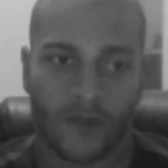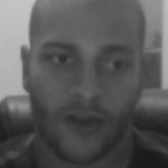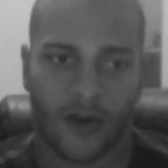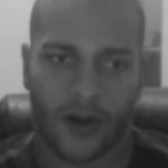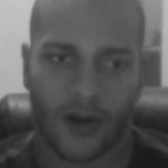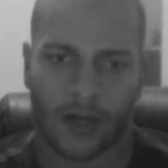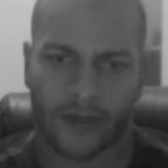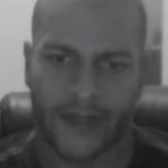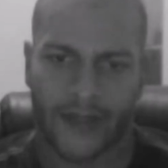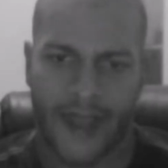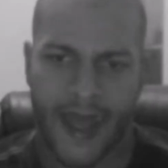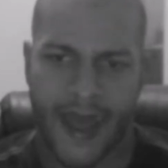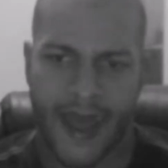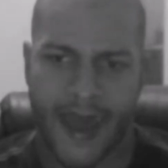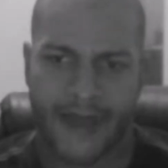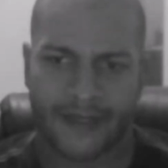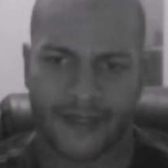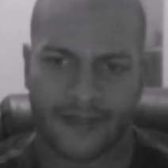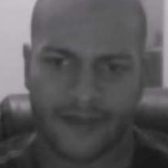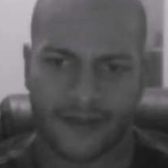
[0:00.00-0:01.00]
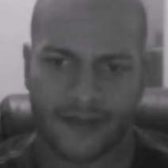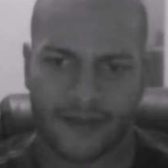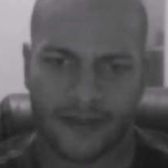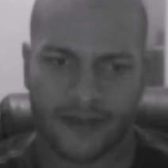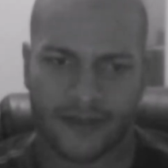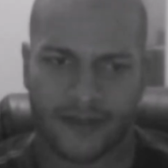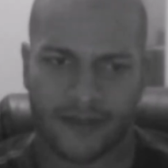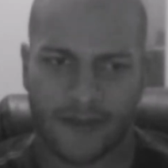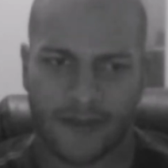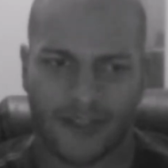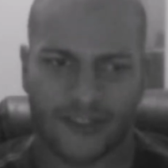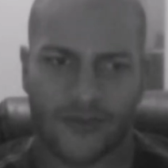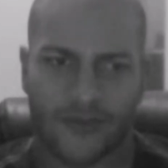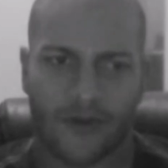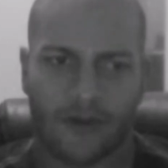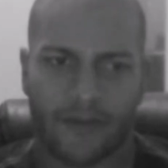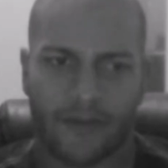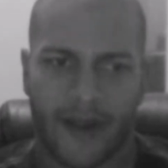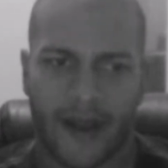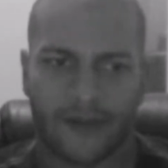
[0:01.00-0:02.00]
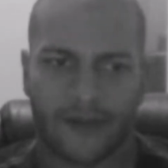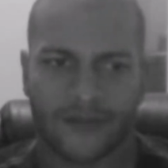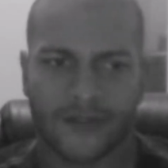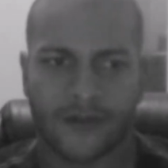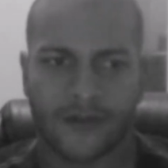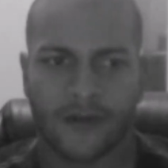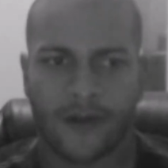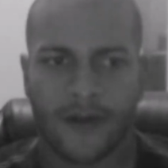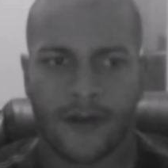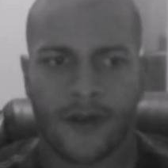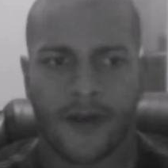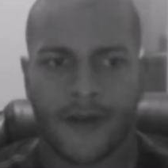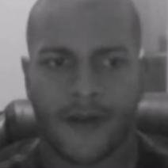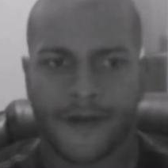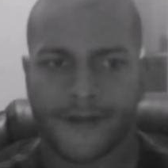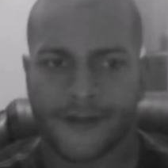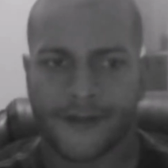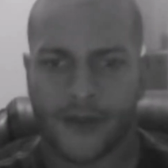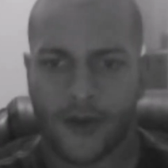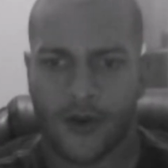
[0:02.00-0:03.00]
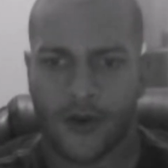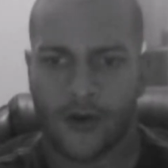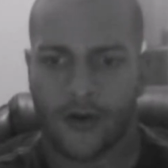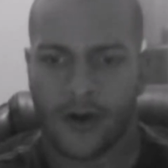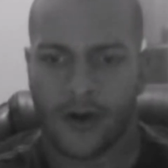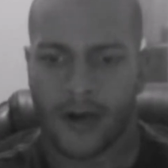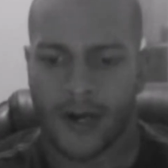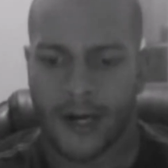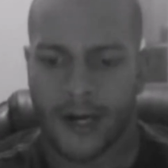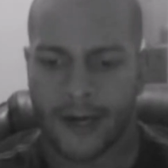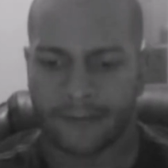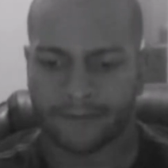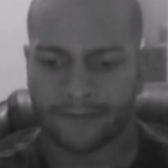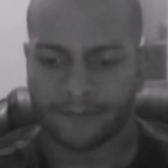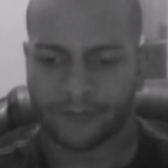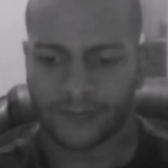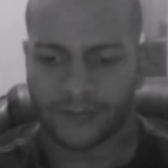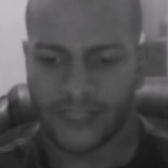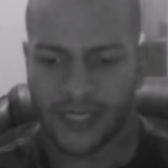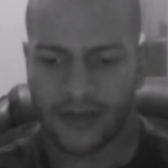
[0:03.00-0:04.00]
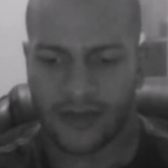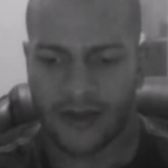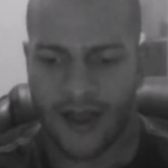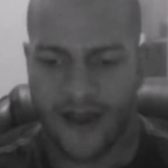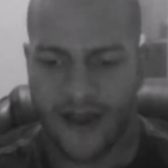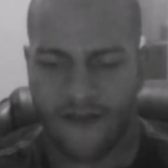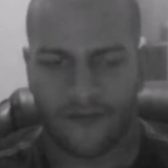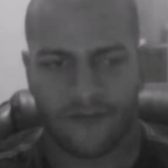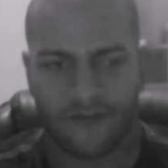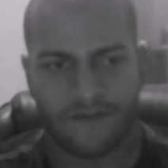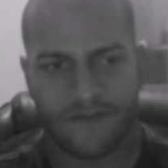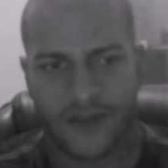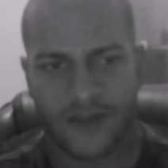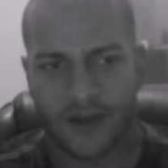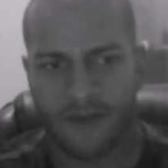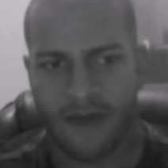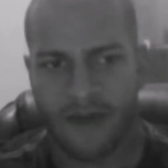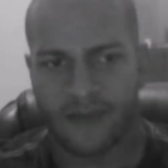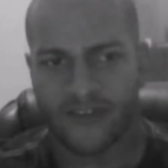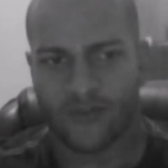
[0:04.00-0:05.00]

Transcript: Currently at about 200 pounds, so I have maybe